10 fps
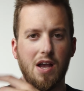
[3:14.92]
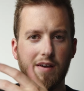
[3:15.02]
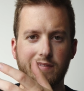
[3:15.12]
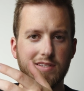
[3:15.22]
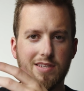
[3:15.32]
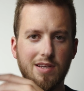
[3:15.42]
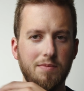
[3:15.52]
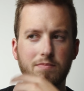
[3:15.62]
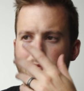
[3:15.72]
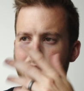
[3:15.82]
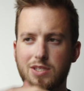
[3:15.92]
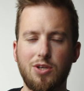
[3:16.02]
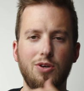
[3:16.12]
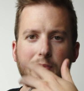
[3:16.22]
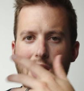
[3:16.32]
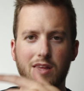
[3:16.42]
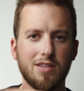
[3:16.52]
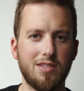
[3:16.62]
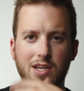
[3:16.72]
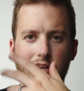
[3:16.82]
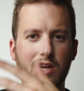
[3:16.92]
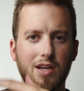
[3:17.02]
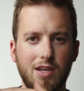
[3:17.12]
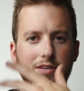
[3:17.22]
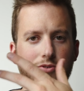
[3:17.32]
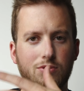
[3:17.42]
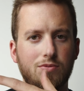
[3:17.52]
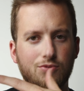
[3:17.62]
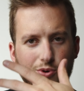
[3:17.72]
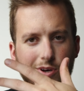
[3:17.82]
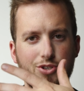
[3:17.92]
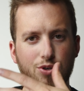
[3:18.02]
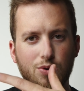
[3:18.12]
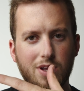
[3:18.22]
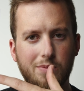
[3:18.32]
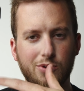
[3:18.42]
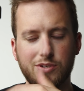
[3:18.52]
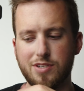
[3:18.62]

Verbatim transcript: Obviously, do your balancing and traditional gimbal